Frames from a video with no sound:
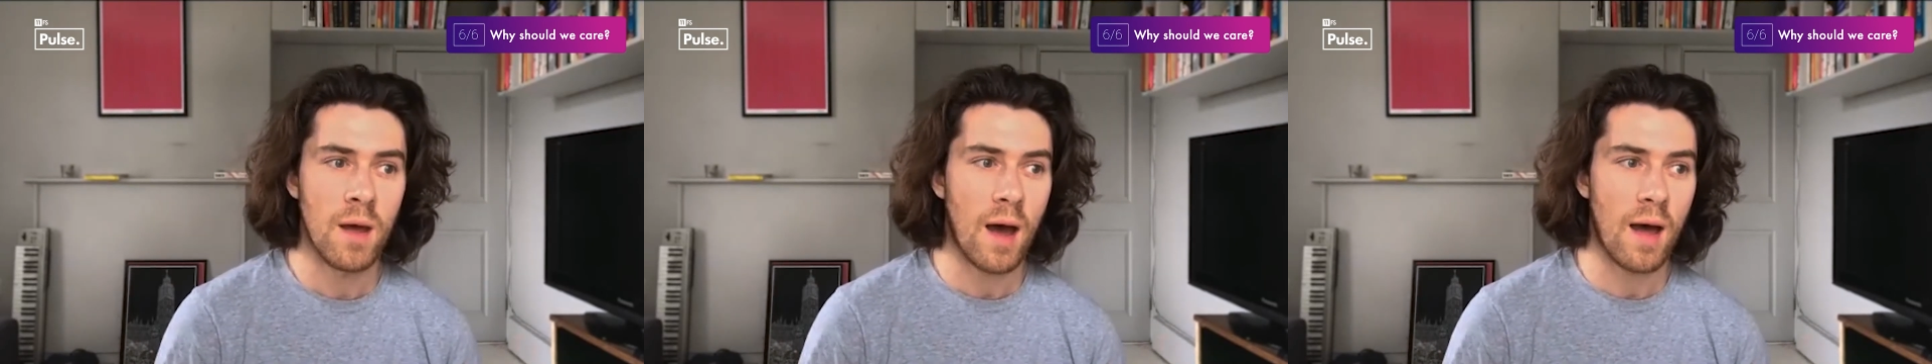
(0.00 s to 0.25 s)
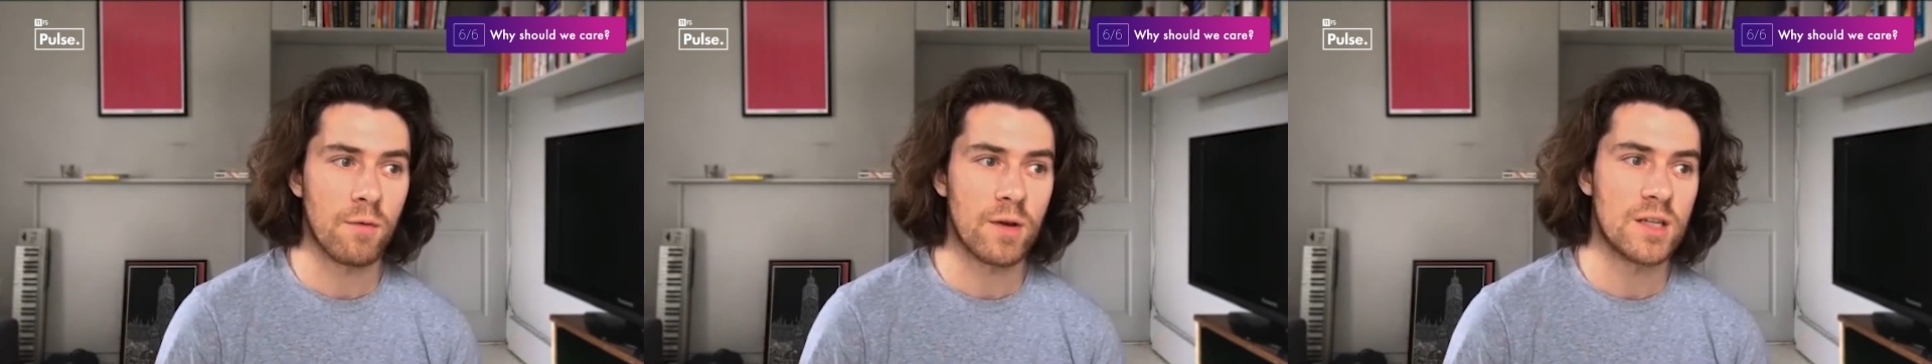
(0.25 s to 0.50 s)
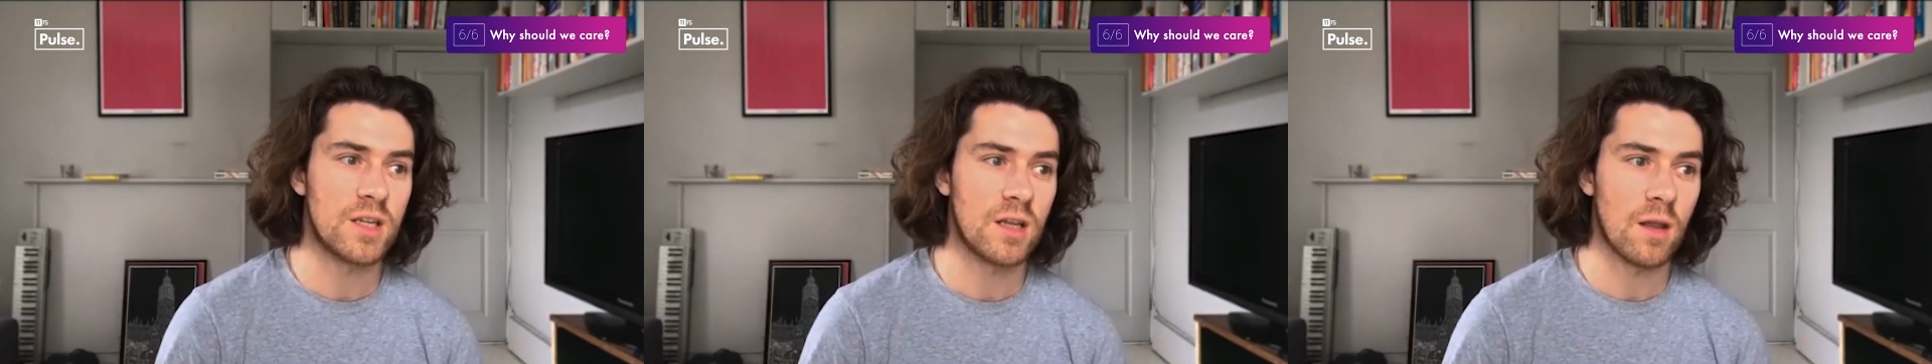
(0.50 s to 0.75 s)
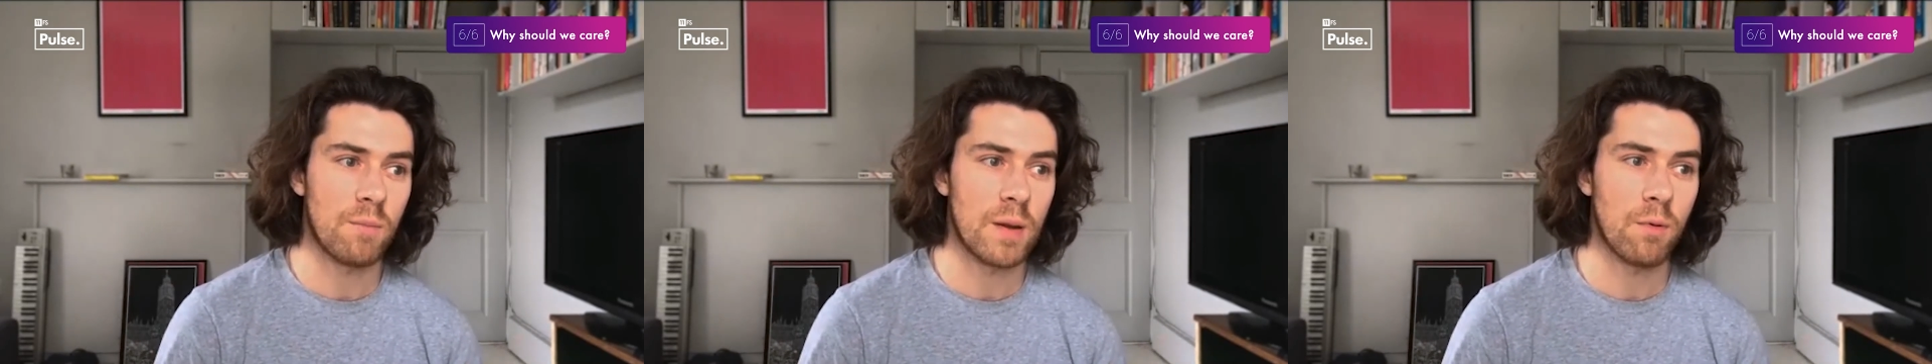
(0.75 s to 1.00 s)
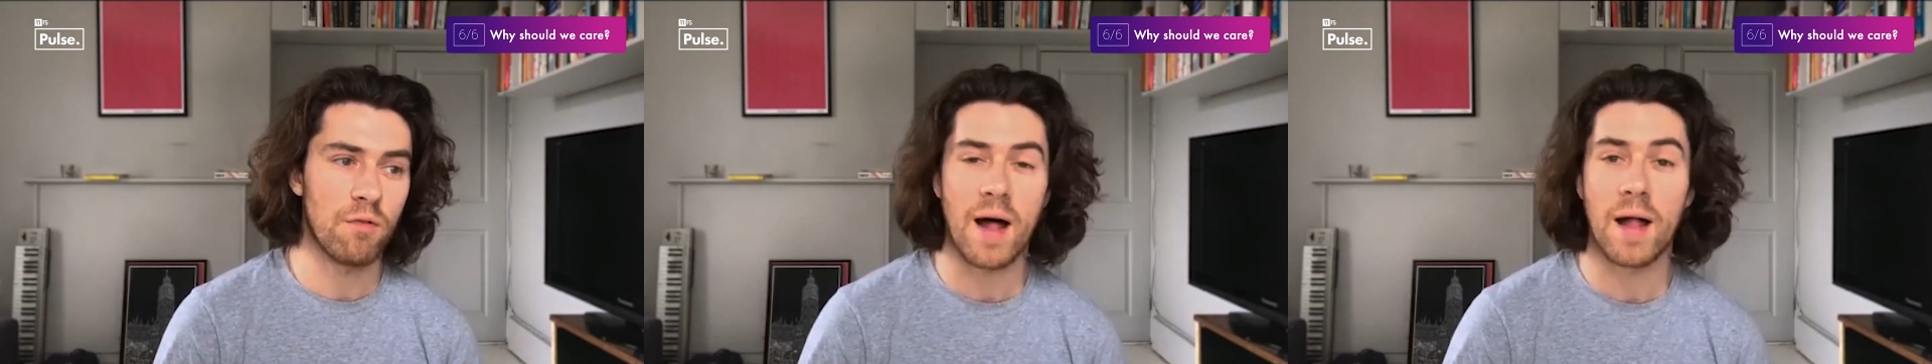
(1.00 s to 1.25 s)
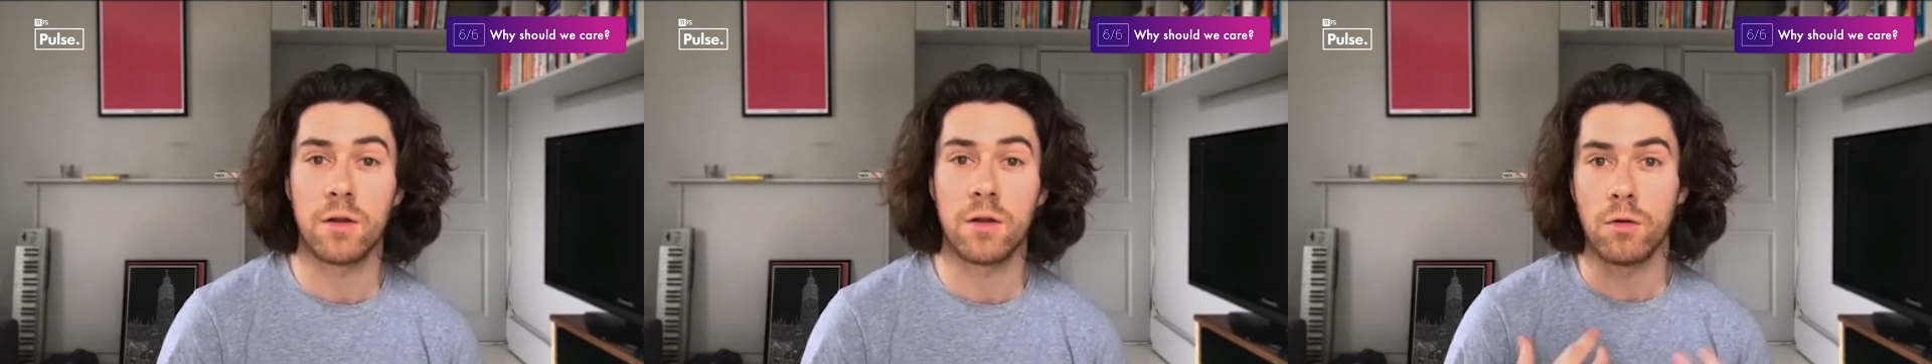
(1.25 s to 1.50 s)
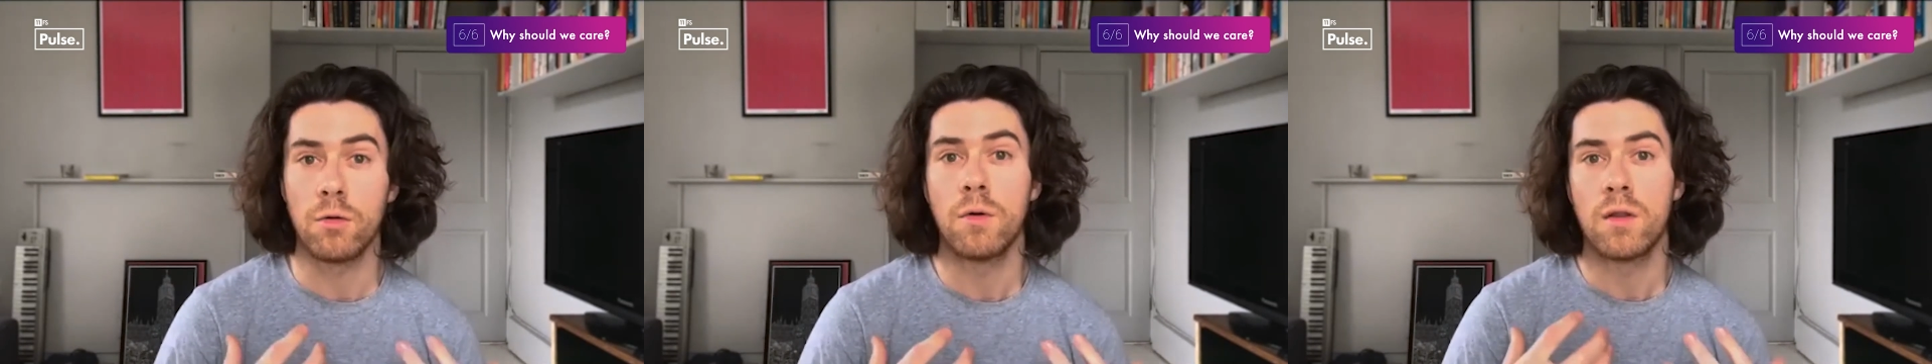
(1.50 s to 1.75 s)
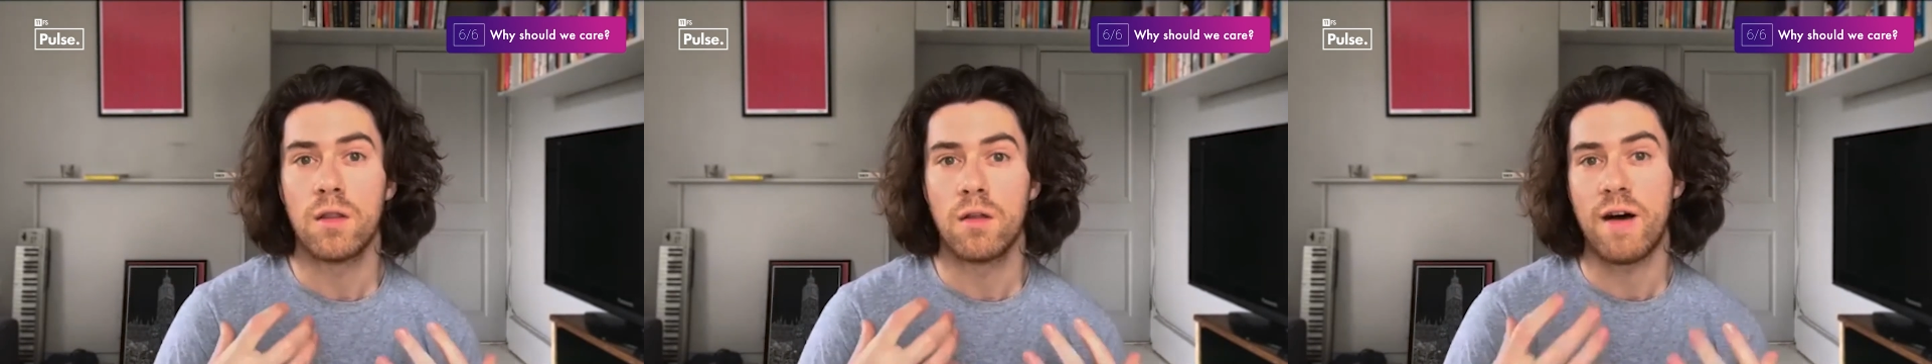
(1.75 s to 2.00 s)
And we can see that people value
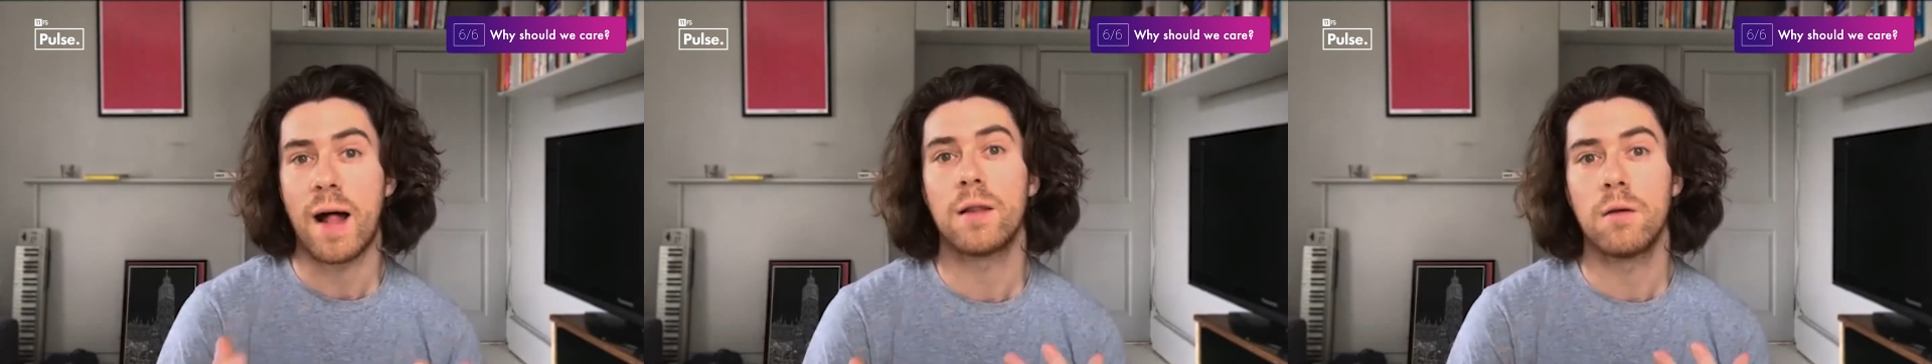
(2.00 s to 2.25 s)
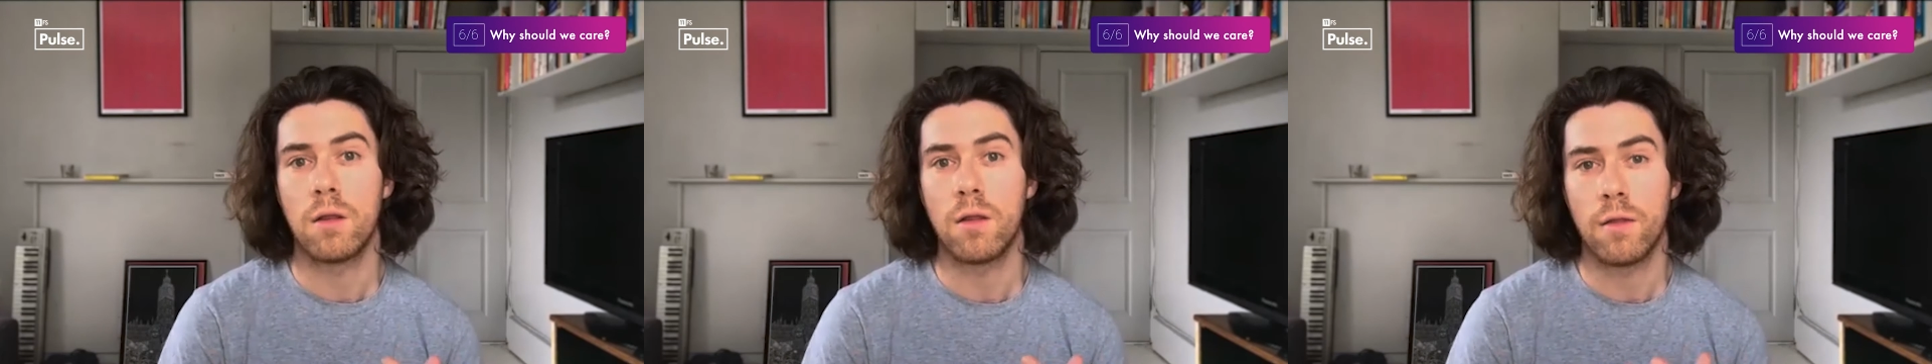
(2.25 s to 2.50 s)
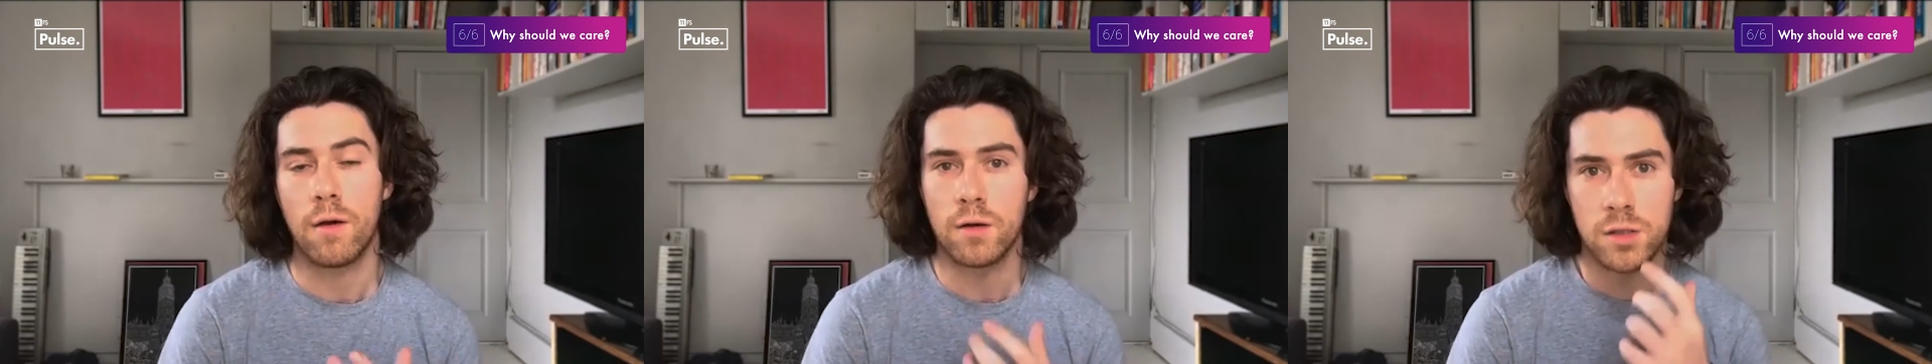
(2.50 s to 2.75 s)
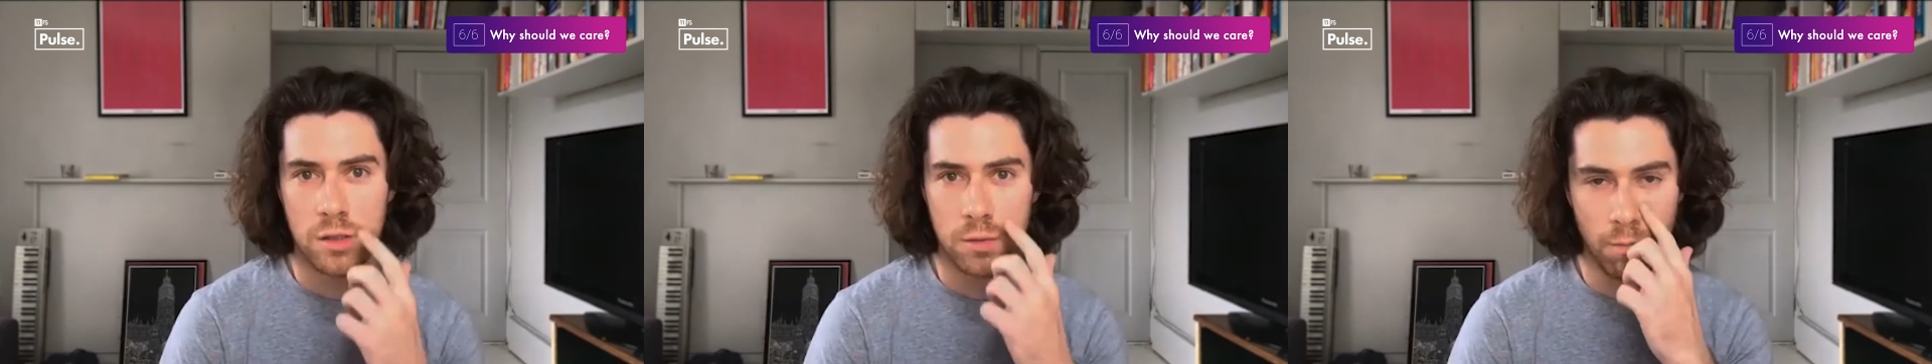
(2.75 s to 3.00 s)
the value that those